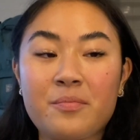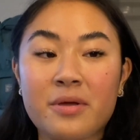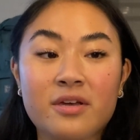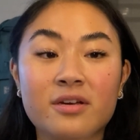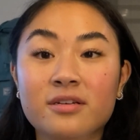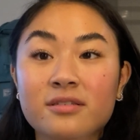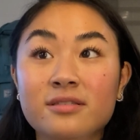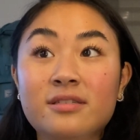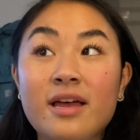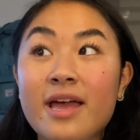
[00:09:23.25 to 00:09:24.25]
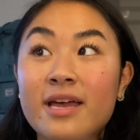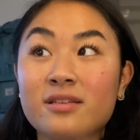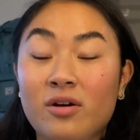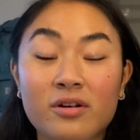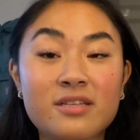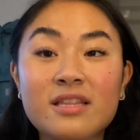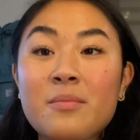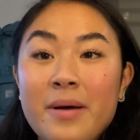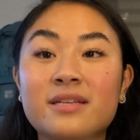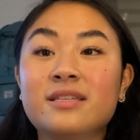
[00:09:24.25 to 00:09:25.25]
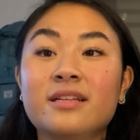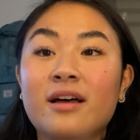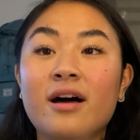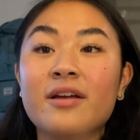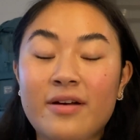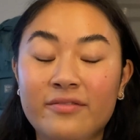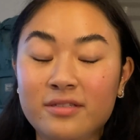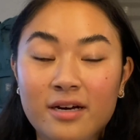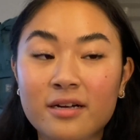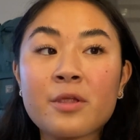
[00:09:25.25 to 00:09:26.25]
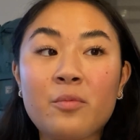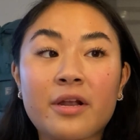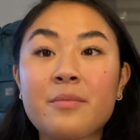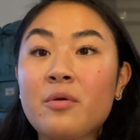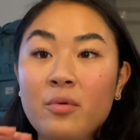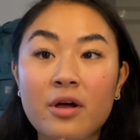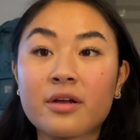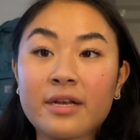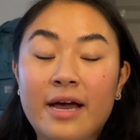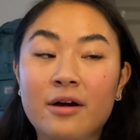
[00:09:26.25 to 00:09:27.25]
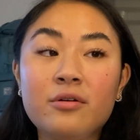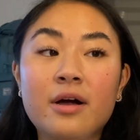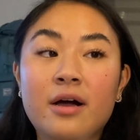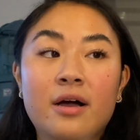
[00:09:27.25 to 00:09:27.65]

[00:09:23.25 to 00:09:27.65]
because it's honestly the best thing that I've ever done. When I'm at work now,